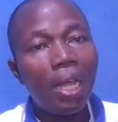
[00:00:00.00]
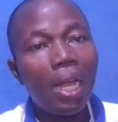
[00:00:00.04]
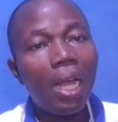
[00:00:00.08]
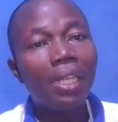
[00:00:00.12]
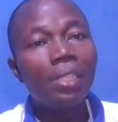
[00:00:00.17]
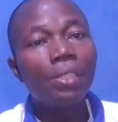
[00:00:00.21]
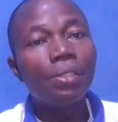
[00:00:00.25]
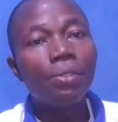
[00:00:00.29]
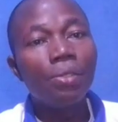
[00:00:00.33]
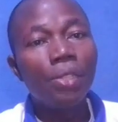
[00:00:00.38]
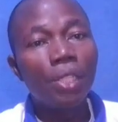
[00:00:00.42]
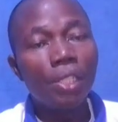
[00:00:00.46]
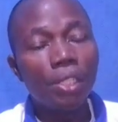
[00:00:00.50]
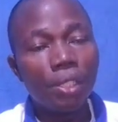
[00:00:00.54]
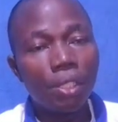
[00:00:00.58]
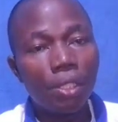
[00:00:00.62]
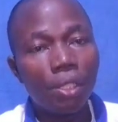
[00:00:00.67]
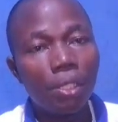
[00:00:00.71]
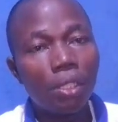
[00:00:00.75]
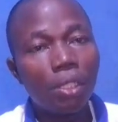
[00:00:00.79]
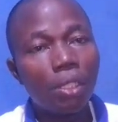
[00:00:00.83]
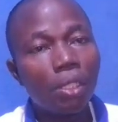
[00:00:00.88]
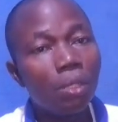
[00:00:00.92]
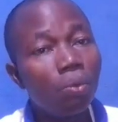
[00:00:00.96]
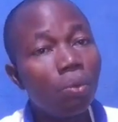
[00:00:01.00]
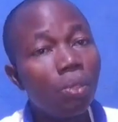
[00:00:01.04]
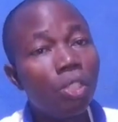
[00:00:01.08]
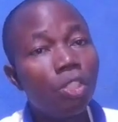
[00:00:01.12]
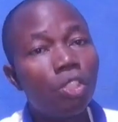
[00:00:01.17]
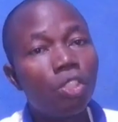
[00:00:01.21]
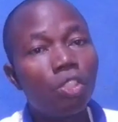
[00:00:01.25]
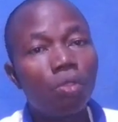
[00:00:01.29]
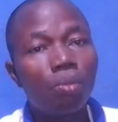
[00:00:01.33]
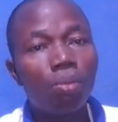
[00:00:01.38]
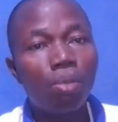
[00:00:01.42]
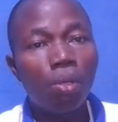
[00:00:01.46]
at the rate in
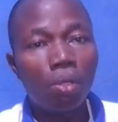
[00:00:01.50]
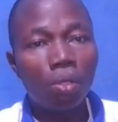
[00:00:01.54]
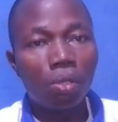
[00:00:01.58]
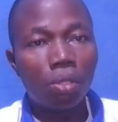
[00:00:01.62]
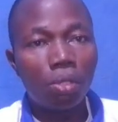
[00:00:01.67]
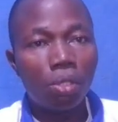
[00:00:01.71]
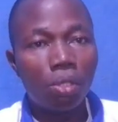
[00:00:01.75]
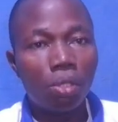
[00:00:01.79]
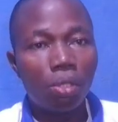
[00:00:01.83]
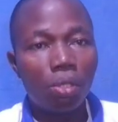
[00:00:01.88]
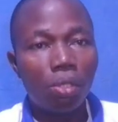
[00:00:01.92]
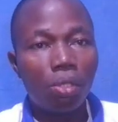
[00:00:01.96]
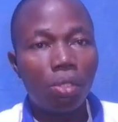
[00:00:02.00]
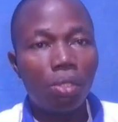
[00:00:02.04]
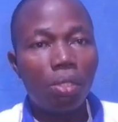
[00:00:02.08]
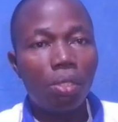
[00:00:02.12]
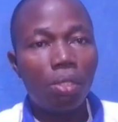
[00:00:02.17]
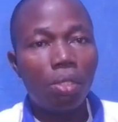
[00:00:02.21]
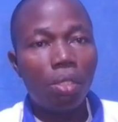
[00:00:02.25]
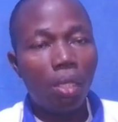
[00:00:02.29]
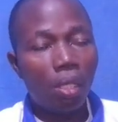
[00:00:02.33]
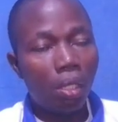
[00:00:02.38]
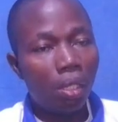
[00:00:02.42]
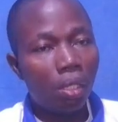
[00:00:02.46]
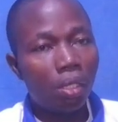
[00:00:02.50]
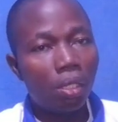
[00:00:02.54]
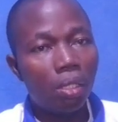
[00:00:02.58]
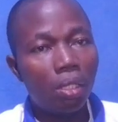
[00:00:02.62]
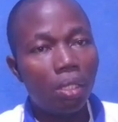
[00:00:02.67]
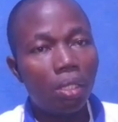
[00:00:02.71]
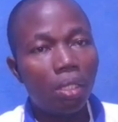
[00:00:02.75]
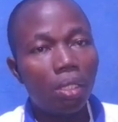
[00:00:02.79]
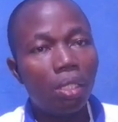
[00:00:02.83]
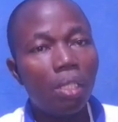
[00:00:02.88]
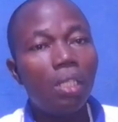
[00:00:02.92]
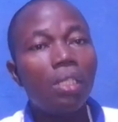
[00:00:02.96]
which you bought it.
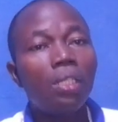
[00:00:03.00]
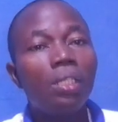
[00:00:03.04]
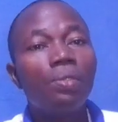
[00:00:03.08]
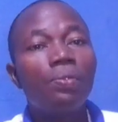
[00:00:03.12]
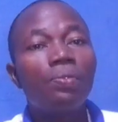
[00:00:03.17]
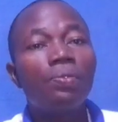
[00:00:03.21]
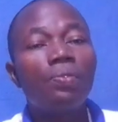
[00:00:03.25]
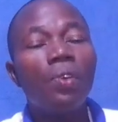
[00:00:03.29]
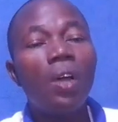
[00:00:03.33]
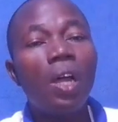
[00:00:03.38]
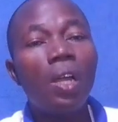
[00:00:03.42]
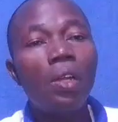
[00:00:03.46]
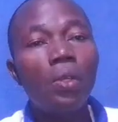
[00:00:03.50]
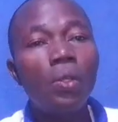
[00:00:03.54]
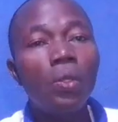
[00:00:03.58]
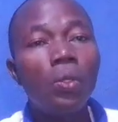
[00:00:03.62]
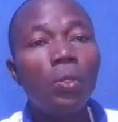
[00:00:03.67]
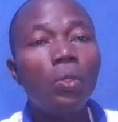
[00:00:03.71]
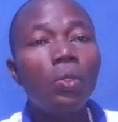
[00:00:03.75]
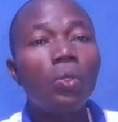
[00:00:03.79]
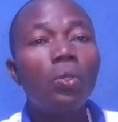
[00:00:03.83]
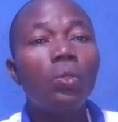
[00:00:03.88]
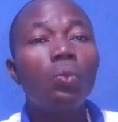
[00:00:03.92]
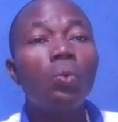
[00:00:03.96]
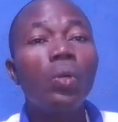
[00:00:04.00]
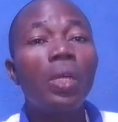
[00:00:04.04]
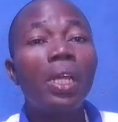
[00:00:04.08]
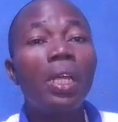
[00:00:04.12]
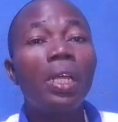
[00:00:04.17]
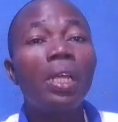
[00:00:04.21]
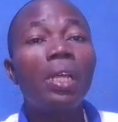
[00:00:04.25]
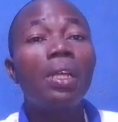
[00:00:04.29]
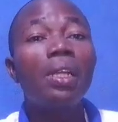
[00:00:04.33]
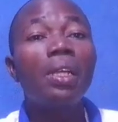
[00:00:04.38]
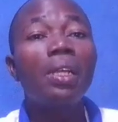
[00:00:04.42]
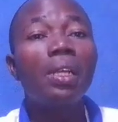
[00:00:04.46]
The value
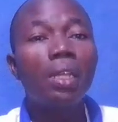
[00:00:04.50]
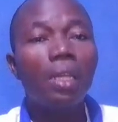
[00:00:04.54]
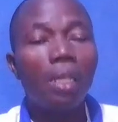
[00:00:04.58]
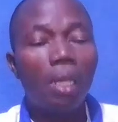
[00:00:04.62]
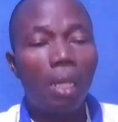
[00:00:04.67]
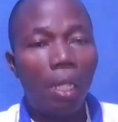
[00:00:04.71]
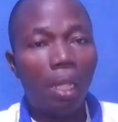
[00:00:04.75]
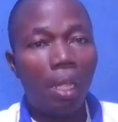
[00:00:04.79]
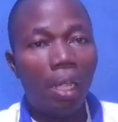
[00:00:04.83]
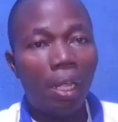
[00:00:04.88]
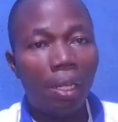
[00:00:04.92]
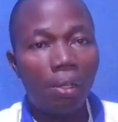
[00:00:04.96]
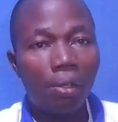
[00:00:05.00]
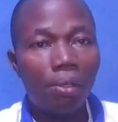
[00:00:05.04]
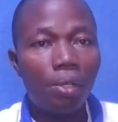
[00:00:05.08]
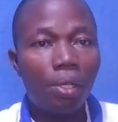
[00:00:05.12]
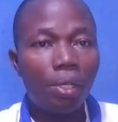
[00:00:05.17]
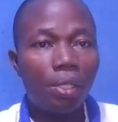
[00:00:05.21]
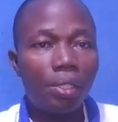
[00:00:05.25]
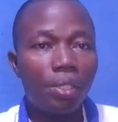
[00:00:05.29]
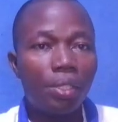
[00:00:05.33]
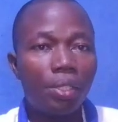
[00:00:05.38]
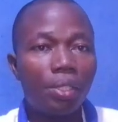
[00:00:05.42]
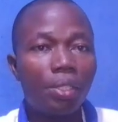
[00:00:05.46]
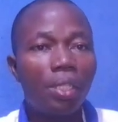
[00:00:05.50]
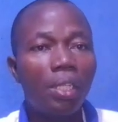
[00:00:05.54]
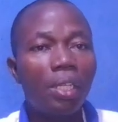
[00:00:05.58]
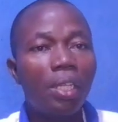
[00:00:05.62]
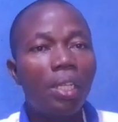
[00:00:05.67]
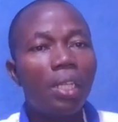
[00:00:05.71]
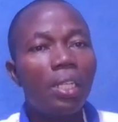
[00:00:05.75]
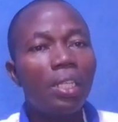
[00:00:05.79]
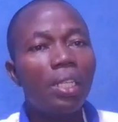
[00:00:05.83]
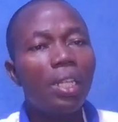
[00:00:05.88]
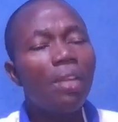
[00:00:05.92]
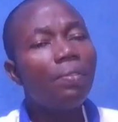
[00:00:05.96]
will increase.
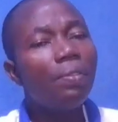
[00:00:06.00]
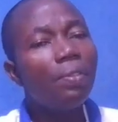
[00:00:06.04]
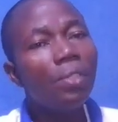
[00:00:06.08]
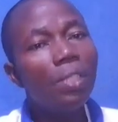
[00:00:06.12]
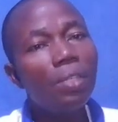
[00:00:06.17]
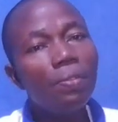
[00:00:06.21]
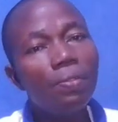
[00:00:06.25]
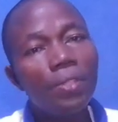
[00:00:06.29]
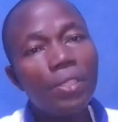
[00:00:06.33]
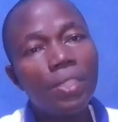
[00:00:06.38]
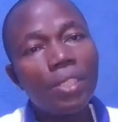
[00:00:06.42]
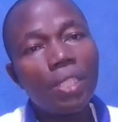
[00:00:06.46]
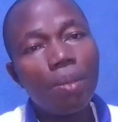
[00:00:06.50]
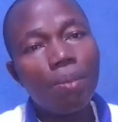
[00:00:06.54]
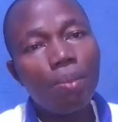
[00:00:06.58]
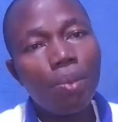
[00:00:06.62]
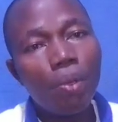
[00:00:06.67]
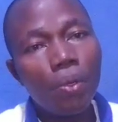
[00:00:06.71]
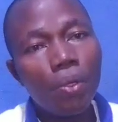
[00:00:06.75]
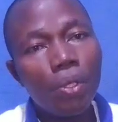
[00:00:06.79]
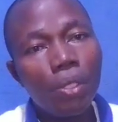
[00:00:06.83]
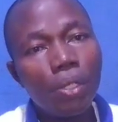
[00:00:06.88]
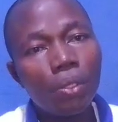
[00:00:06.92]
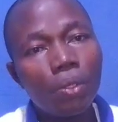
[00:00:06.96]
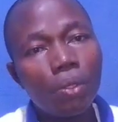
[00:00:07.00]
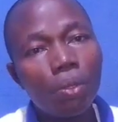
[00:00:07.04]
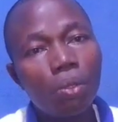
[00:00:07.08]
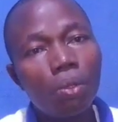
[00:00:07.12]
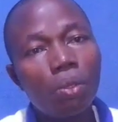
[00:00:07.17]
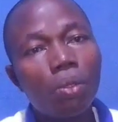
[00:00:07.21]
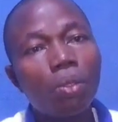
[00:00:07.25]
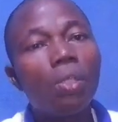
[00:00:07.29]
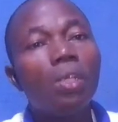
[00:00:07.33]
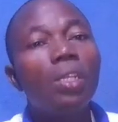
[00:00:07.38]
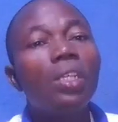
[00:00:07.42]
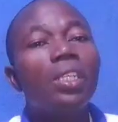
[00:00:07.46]
Even if it's a building
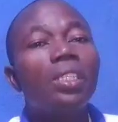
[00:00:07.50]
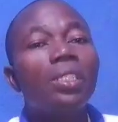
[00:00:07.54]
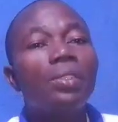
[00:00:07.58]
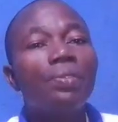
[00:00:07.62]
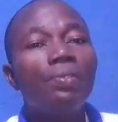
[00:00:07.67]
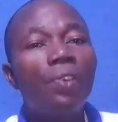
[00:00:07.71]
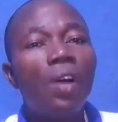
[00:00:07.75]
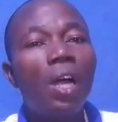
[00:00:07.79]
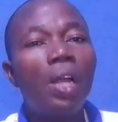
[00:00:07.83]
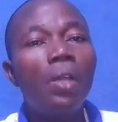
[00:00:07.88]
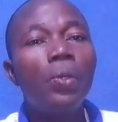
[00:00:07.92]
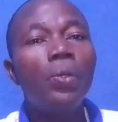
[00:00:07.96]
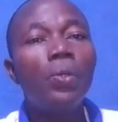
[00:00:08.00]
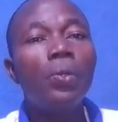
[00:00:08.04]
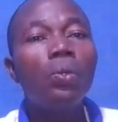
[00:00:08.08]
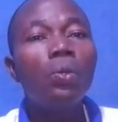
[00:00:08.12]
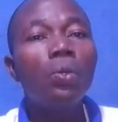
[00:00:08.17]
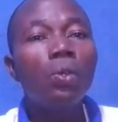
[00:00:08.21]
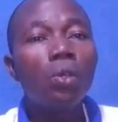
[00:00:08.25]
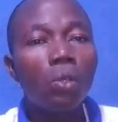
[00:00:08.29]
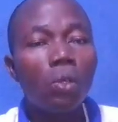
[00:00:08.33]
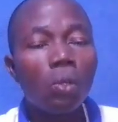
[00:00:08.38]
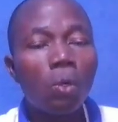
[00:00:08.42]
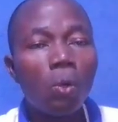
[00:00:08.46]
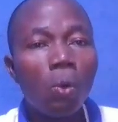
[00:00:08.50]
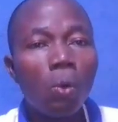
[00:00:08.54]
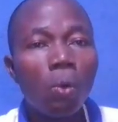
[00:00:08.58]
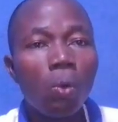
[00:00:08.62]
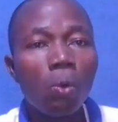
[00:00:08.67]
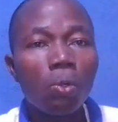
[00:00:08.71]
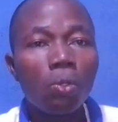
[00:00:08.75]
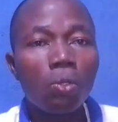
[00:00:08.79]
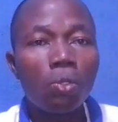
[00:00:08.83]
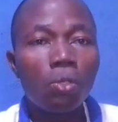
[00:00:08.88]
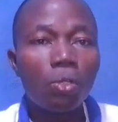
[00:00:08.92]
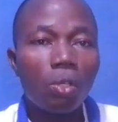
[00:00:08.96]
too, the value
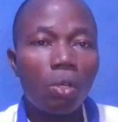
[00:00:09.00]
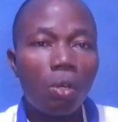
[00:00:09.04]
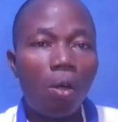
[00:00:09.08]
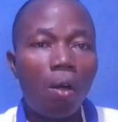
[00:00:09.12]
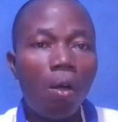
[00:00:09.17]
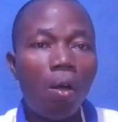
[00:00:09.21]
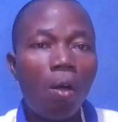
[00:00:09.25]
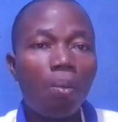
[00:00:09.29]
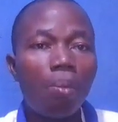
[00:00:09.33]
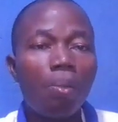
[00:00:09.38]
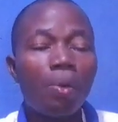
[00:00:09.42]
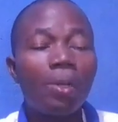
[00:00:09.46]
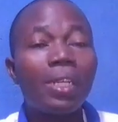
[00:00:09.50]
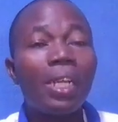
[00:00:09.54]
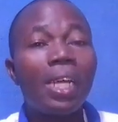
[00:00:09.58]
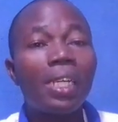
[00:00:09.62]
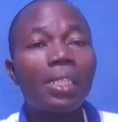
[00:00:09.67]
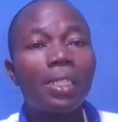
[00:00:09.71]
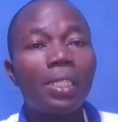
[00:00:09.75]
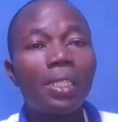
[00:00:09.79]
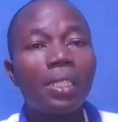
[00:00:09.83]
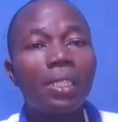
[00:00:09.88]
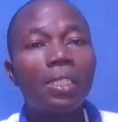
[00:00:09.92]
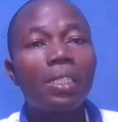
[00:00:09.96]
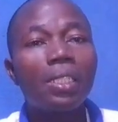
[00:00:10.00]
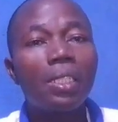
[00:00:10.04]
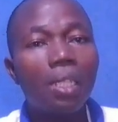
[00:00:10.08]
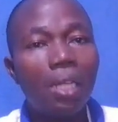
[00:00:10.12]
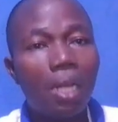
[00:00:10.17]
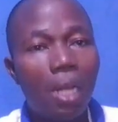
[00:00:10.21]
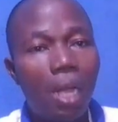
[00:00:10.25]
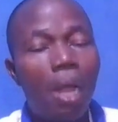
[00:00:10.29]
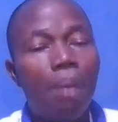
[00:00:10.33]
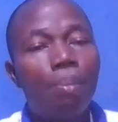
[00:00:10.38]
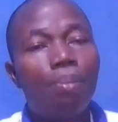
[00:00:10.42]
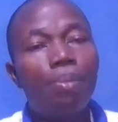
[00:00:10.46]
goes up. That is
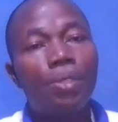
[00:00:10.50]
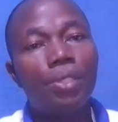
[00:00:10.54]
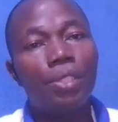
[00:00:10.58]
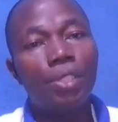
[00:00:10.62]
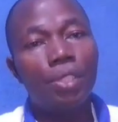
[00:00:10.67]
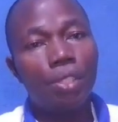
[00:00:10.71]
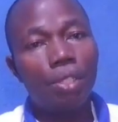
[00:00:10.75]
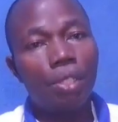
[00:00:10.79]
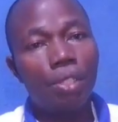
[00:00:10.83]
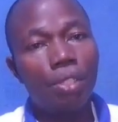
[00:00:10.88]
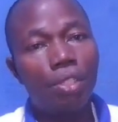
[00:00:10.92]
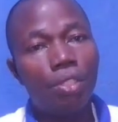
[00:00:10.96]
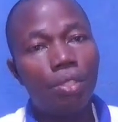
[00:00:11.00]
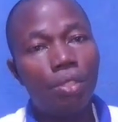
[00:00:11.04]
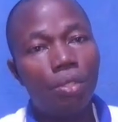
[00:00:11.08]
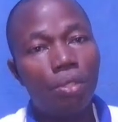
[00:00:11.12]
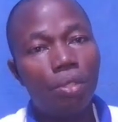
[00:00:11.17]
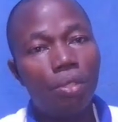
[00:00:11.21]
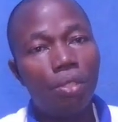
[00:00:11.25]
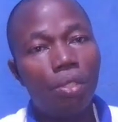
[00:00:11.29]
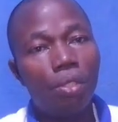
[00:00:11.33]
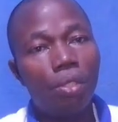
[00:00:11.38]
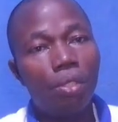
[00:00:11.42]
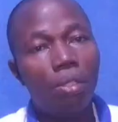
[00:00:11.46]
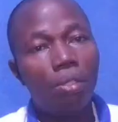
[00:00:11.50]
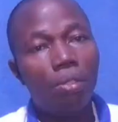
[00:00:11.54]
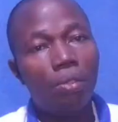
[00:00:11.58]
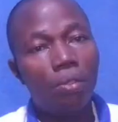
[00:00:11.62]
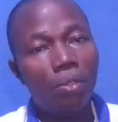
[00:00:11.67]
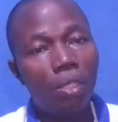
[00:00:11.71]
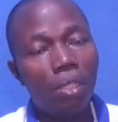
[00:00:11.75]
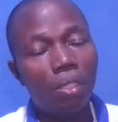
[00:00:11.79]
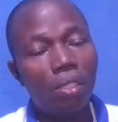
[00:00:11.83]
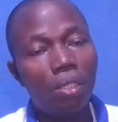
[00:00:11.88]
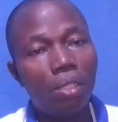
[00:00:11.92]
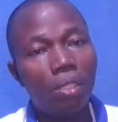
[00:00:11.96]
appreciation. You
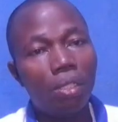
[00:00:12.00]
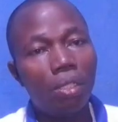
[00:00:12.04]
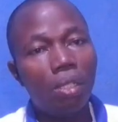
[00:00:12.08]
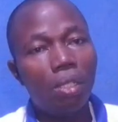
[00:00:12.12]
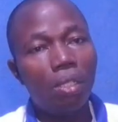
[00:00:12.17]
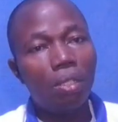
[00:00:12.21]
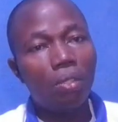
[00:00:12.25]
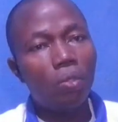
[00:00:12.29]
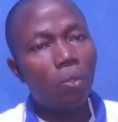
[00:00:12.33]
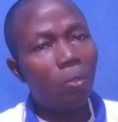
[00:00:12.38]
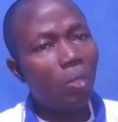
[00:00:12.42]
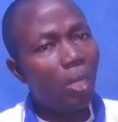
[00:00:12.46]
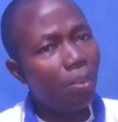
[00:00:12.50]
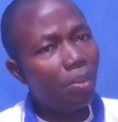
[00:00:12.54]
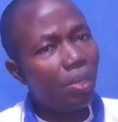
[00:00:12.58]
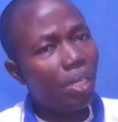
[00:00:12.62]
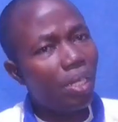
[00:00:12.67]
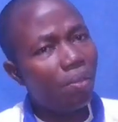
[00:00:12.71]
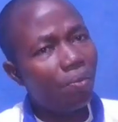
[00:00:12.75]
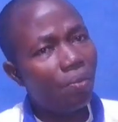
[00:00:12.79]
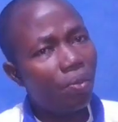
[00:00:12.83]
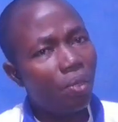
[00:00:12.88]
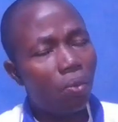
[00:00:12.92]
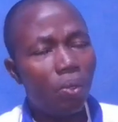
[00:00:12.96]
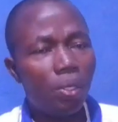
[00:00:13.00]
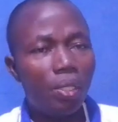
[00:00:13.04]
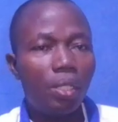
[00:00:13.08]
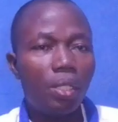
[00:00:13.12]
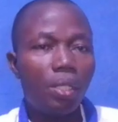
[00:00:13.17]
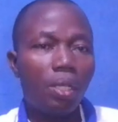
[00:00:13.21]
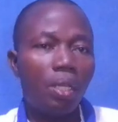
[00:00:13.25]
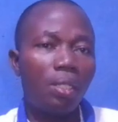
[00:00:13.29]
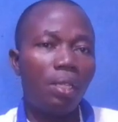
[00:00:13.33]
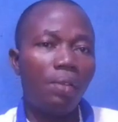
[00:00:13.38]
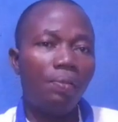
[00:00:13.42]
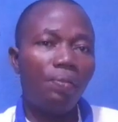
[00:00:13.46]
get it? So let me give you a quick
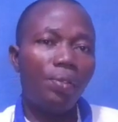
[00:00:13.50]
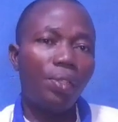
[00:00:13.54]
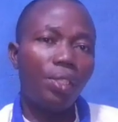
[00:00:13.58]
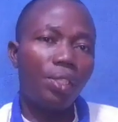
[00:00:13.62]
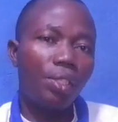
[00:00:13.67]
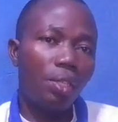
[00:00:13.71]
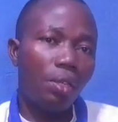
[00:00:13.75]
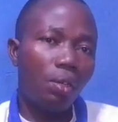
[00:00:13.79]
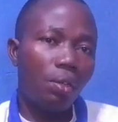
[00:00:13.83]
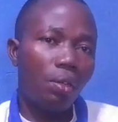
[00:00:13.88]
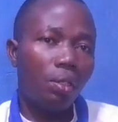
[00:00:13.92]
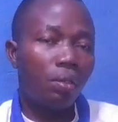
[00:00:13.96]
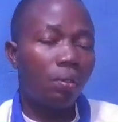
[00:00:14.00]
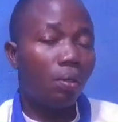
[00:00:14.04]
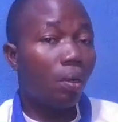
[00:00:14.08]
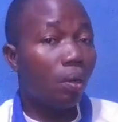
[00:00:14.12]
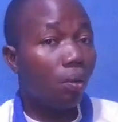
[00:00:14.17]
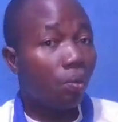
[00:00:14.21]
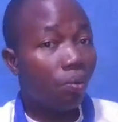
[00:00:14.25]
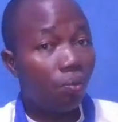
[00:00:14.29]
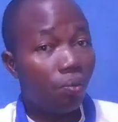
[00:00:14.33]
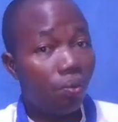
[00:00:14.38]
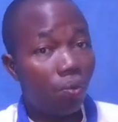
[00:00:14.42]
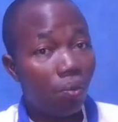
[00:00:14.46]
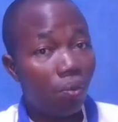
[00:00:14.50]
definition of